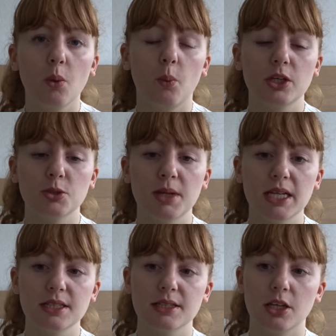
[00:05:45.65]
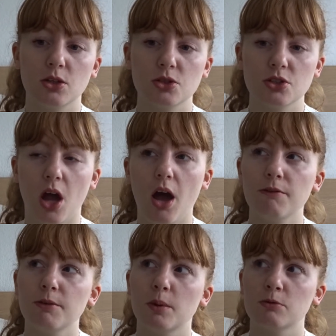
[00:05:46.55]
which means that you
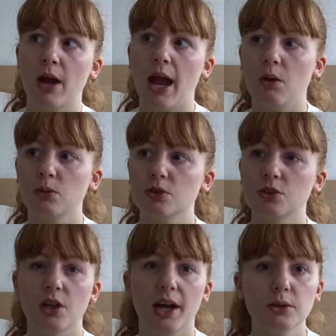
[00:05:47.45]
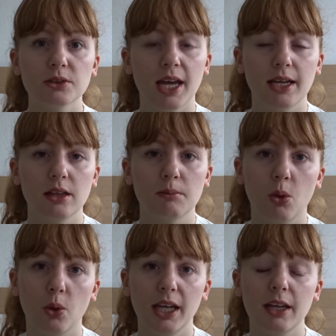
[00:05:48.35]
start from around 9 or 10 in the
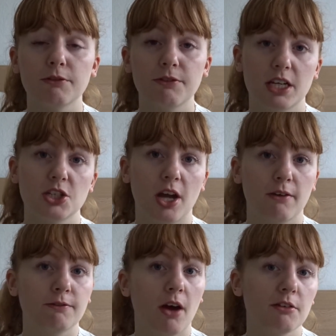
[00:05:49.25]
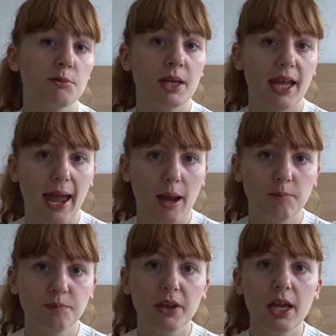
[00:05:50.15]
morning and finish at 5
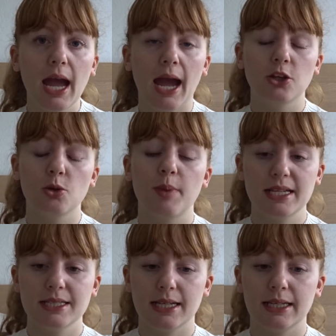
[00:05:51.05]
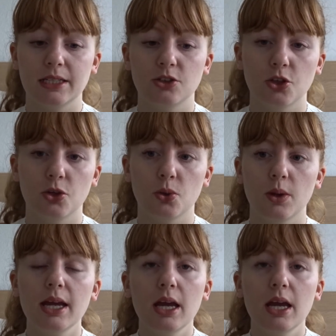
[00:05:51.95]
p.m. and you basically do